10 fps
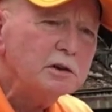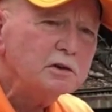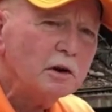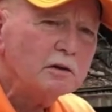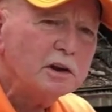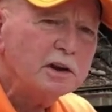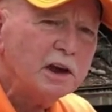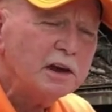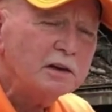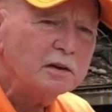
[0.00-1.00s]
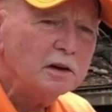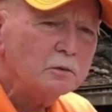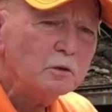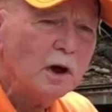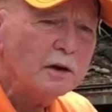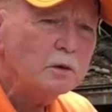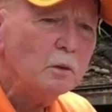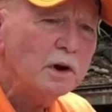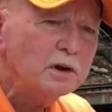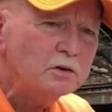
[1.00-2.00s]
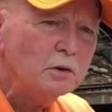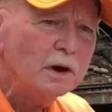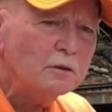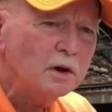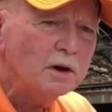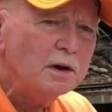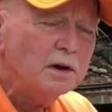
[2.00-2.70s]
it'll start decaying and rotting away, and you'll have a